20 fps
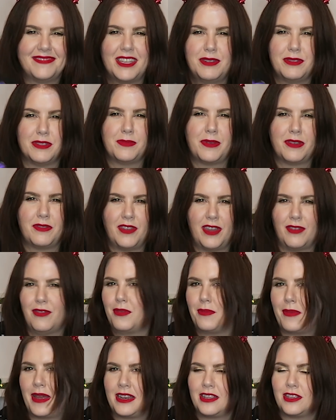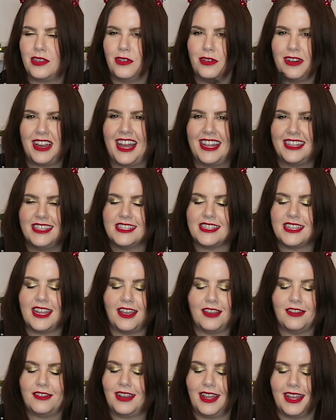it was my favourite manicure hands
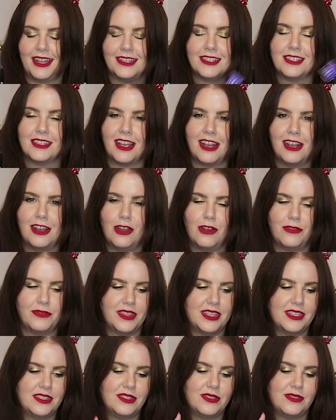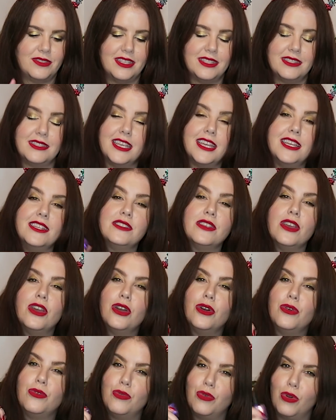down, and I love this. So this is
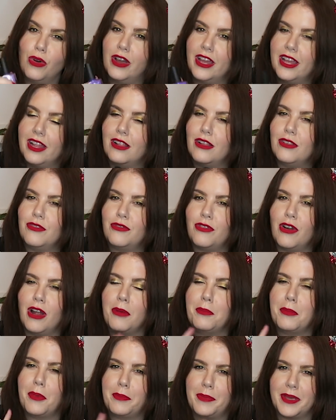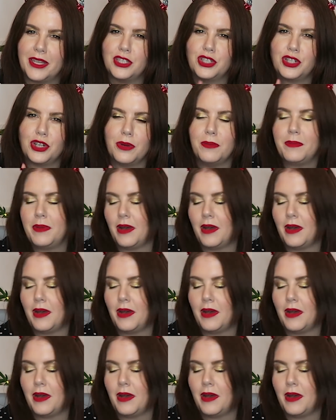Royal from Picture